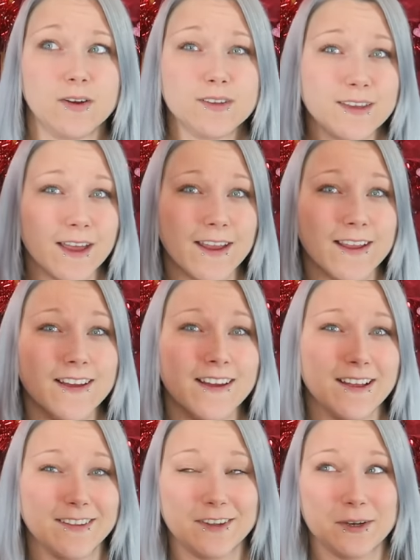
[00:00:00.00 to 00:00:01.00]
there's like
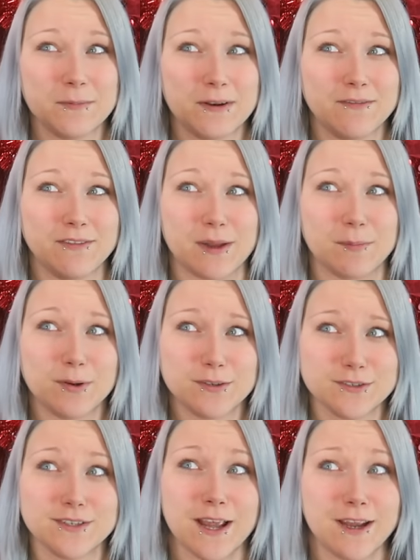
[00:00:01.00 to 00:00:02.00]
a little bit of vapor
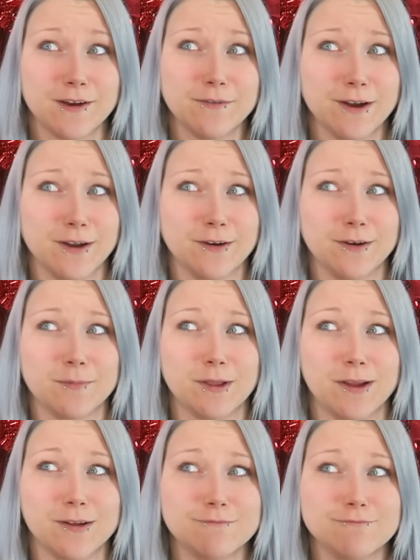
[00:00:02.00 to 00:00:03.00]
just hanging right here I'm
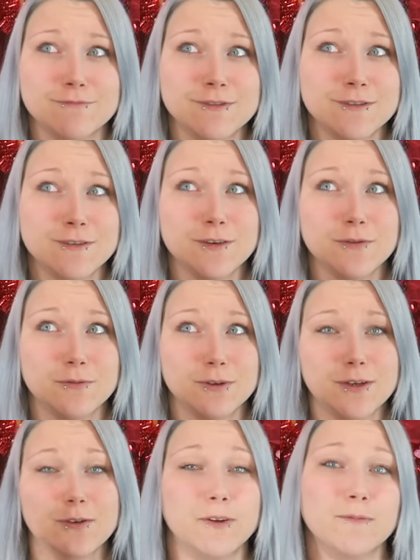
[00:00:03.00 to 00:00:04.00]
like
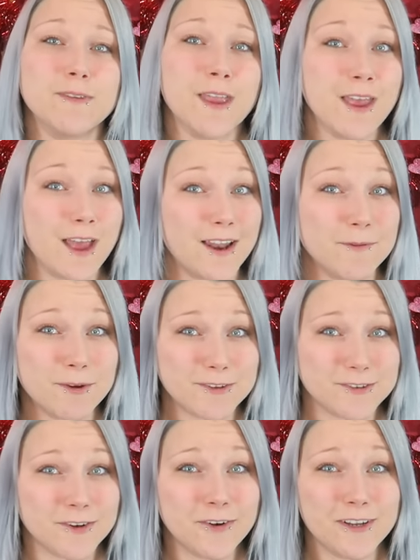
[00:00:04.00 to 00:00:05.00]
what are you doing? And I'm
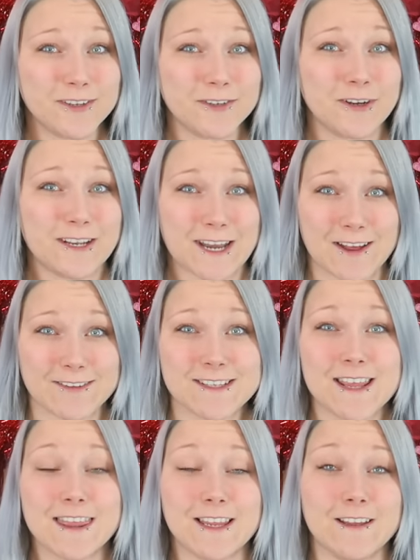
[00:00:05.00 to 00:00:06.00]
also going to
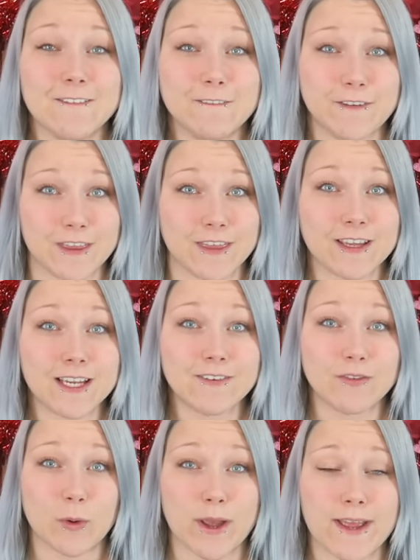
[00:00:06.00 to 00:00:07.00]
announce the fifth
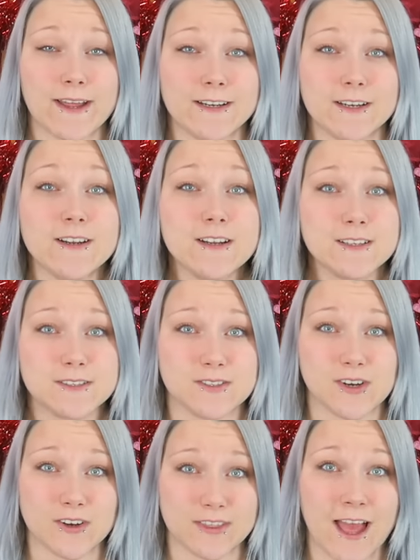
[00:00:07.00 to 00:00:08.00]
giveaway and
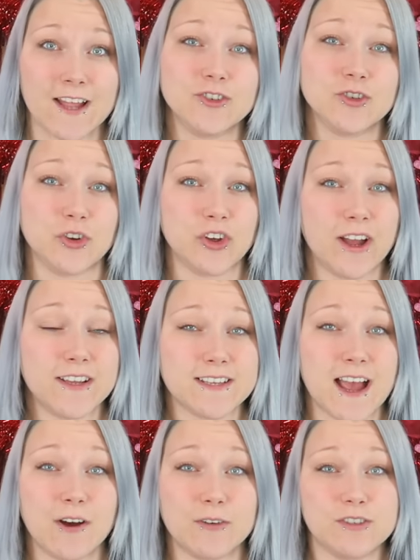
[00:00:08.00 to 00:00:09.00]
start that and show you
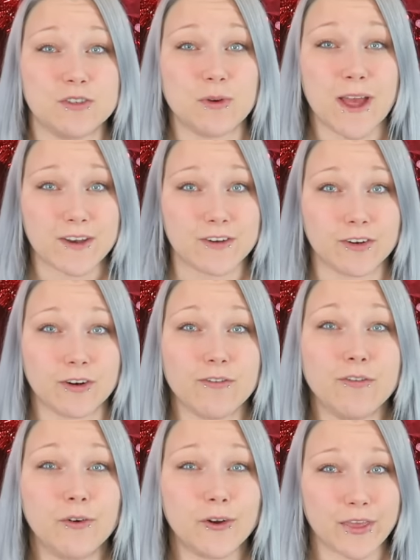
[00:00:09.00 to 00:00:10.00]
guys how to enter
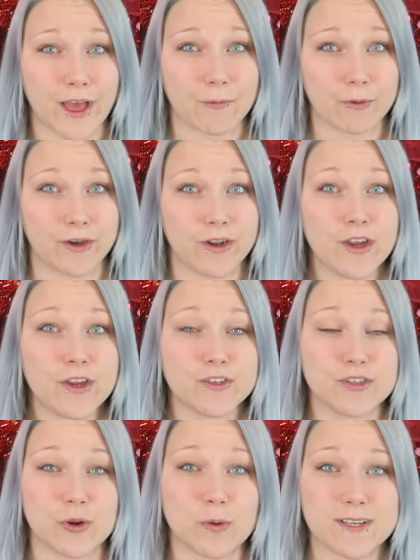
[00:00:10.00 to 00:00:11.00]
for that one.
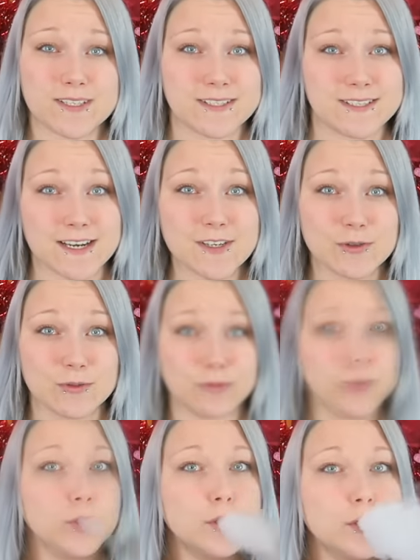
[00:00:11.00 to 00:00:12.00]
So stay
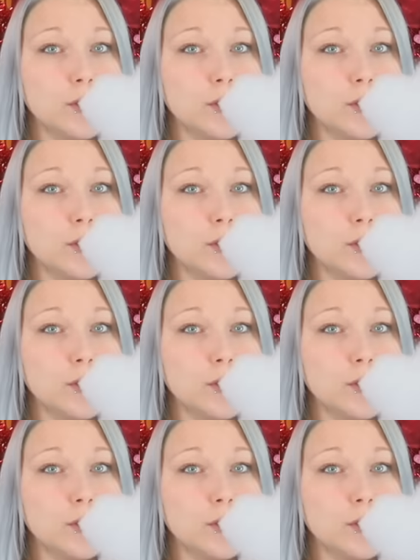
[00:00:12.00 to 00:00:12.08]
tuned.